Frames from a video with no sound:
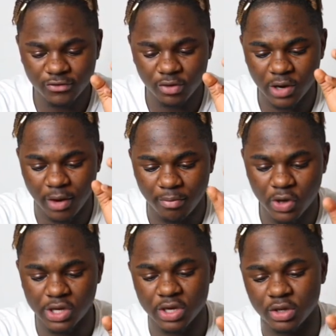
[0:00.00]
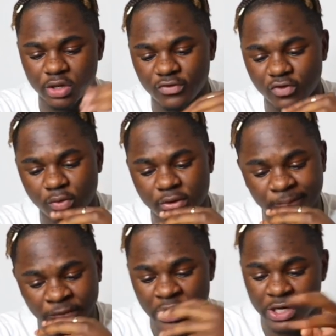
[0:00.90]
Cambodia. You feel me?
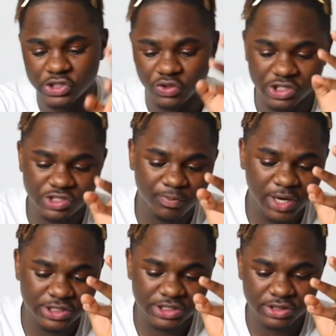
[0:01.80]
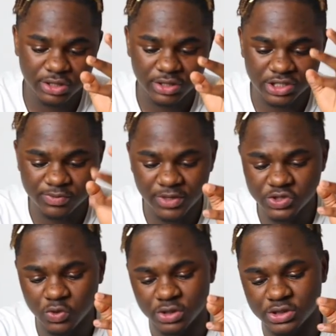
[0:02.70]
So this match
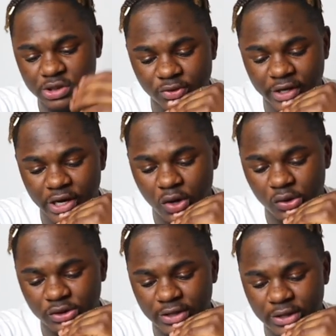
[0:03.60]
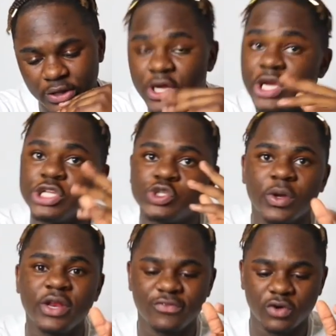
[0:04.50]
was there on the
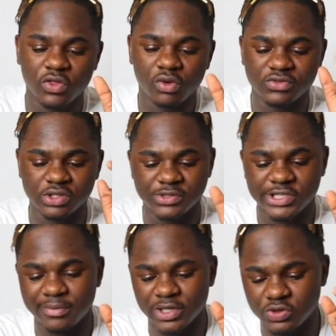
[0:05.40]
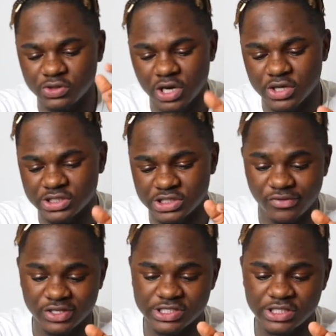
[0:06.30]
24th of September
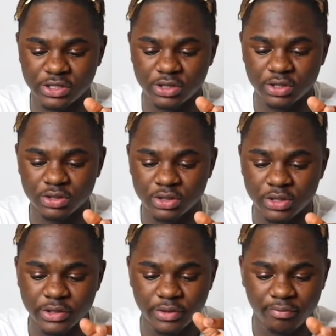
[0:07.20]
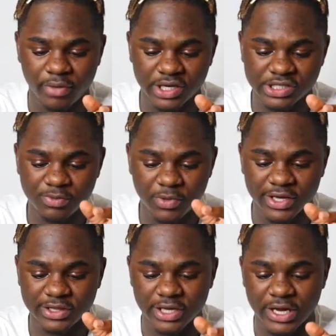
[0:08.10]
2017. Max
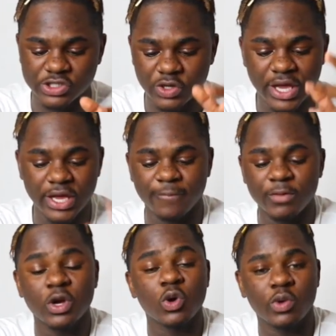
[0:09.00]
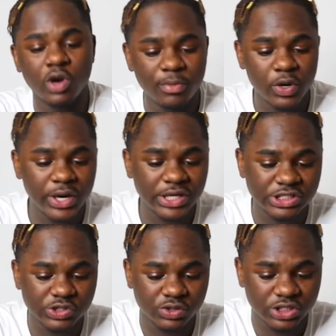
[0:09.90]
might die. So hey, we're gonna be reacting
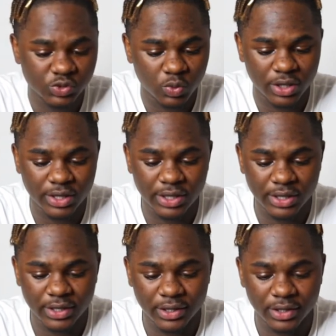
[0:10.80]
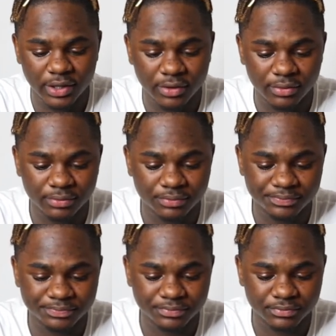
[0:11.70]
to this one, and
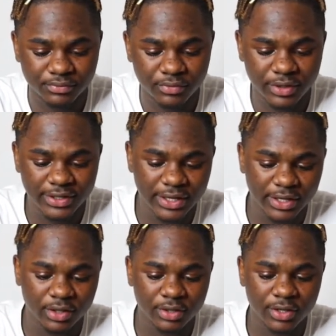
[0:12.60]
yeah,